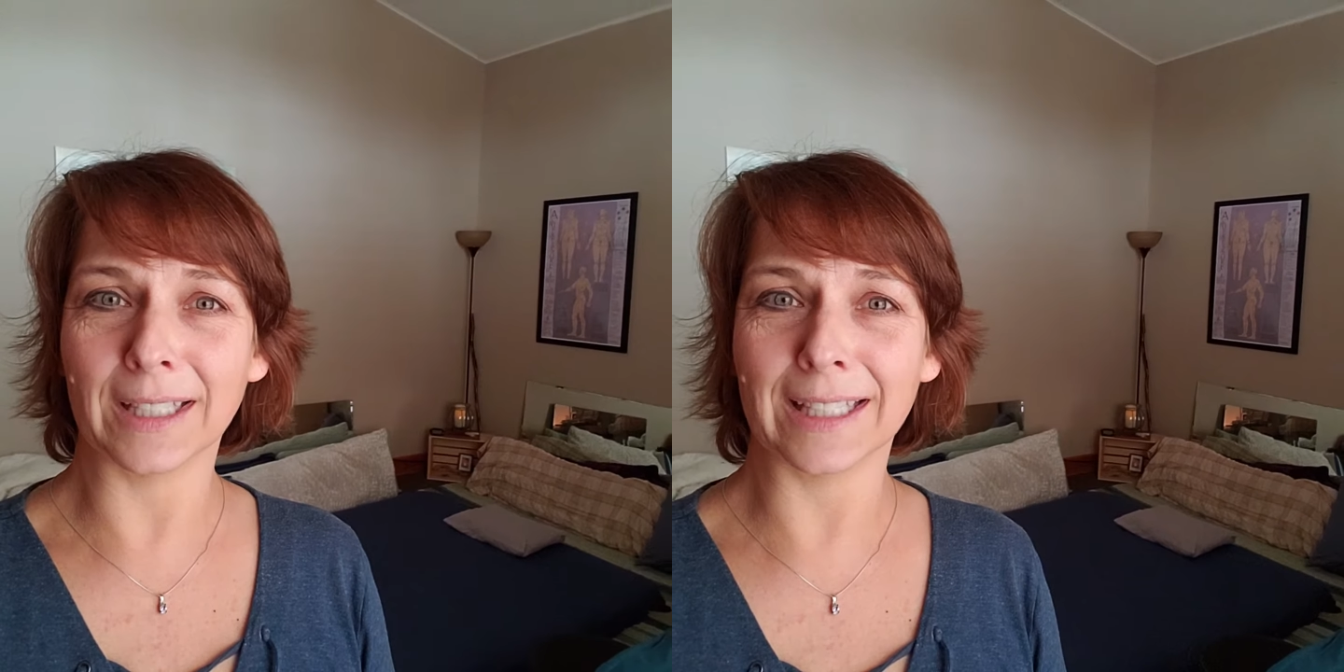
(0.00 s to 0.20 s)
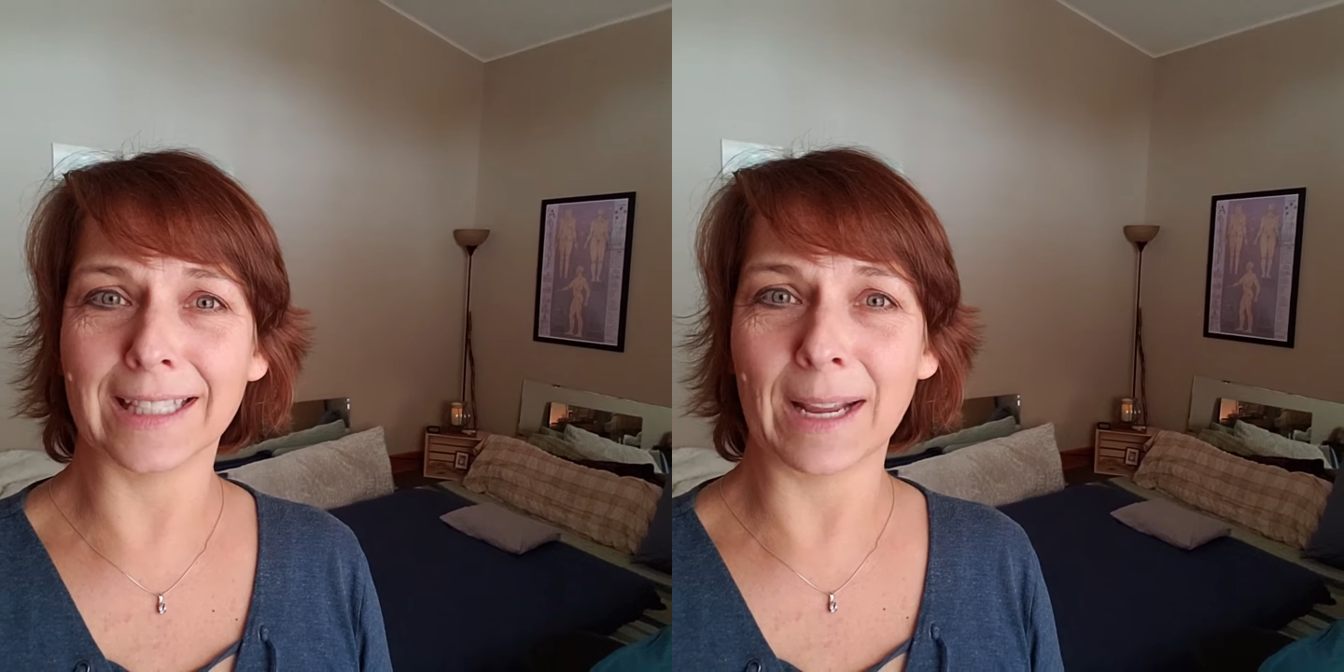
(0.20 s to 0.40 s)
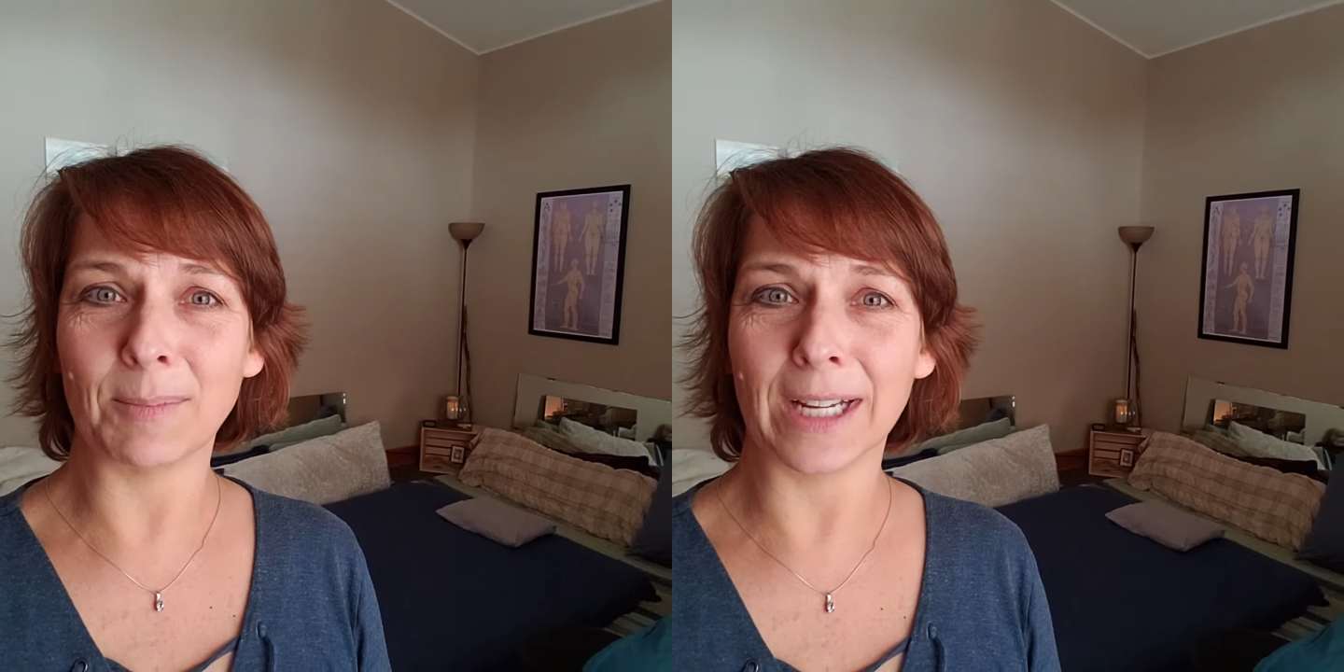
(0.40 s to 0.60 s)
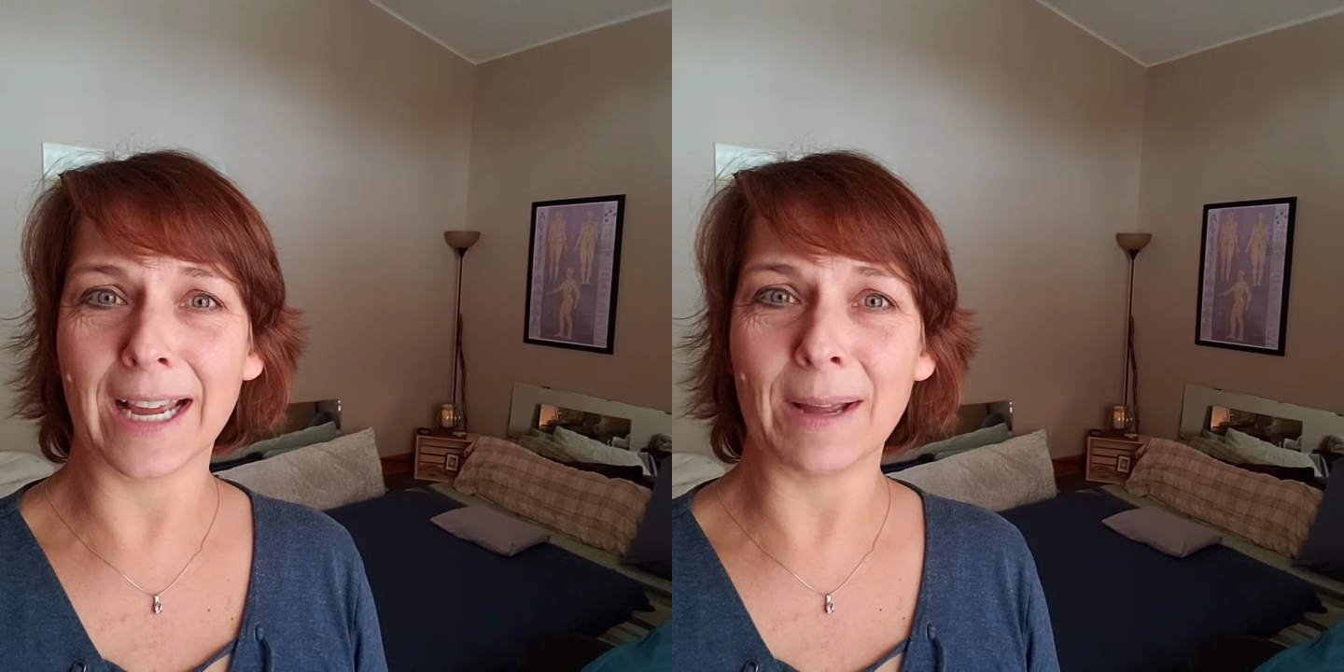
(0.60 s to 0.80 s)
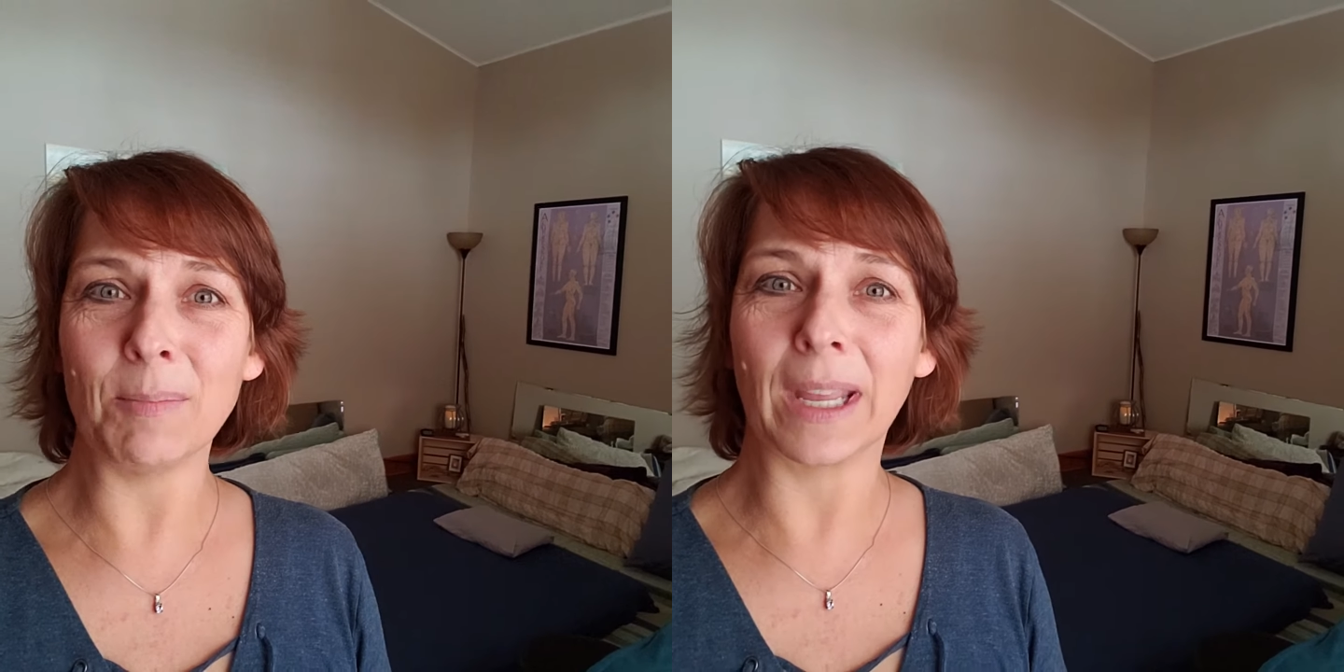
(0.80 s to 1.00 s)
the same
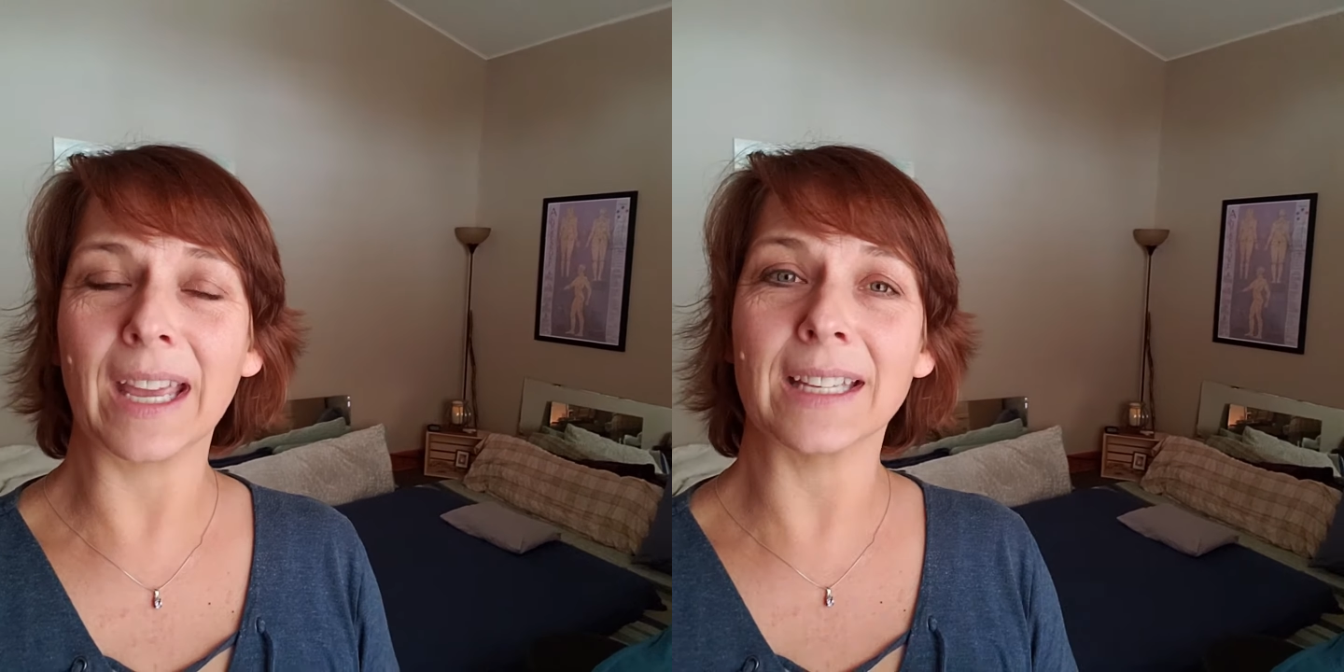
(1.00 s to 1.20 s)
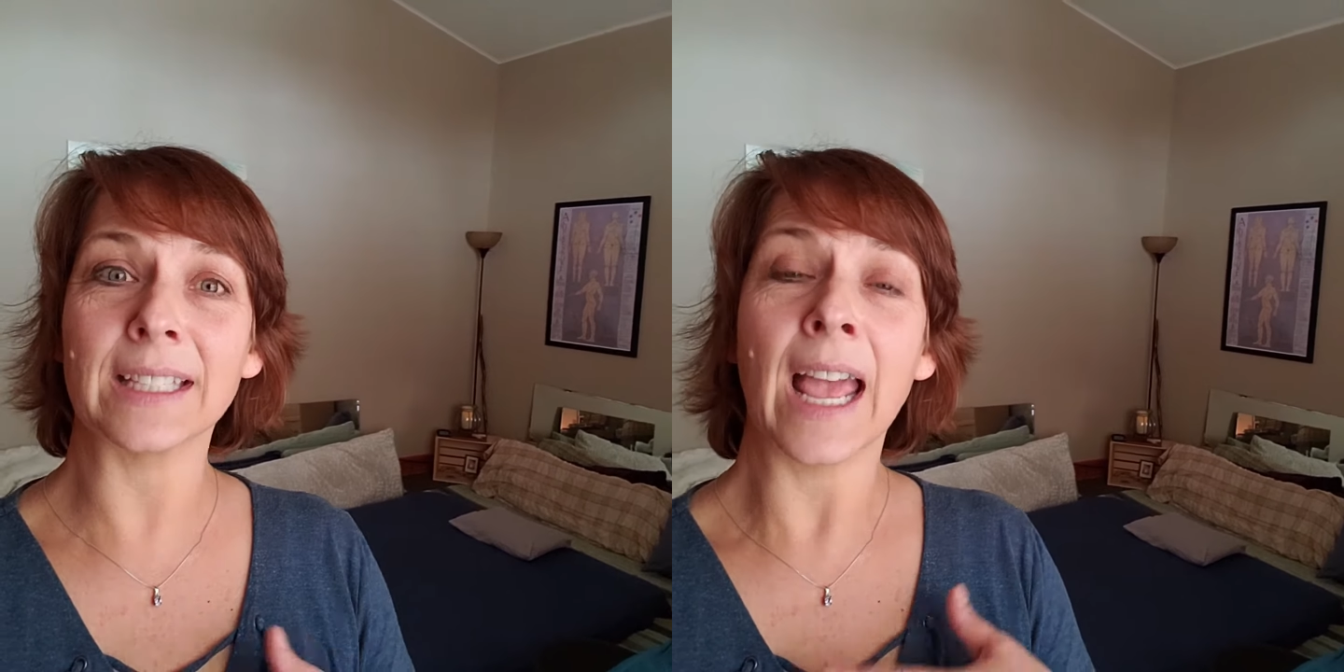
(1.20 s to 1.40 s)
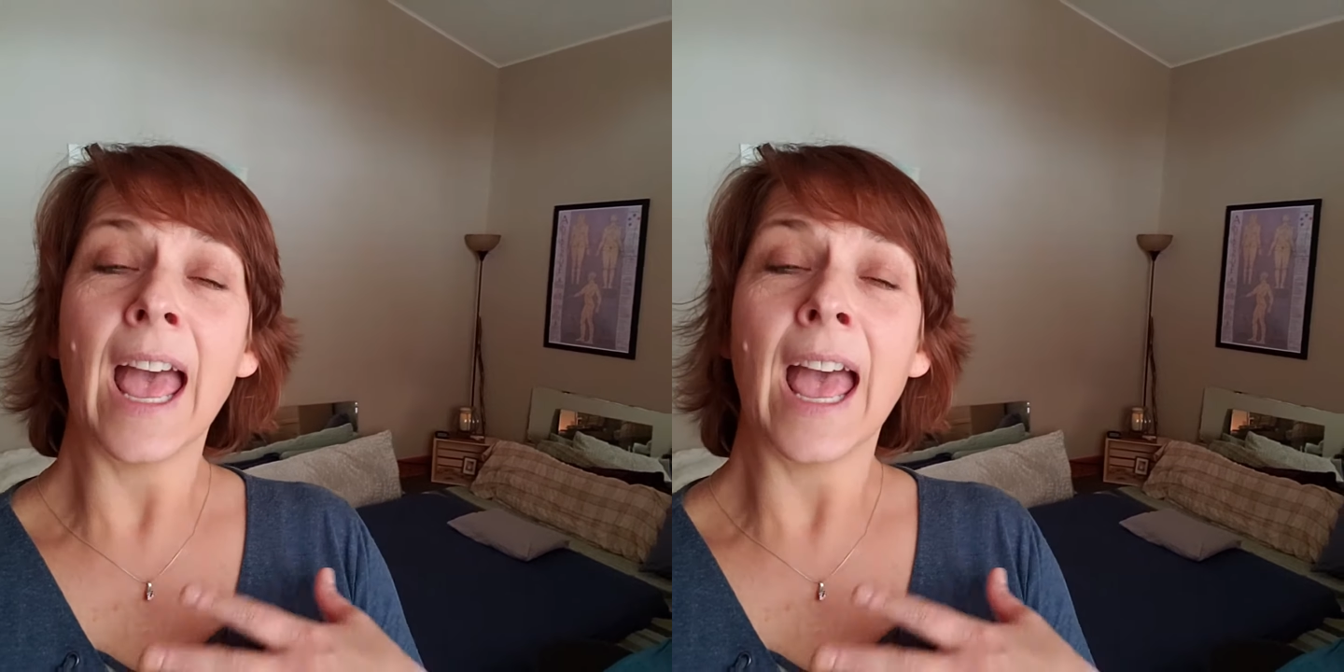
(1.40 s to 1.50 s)
time because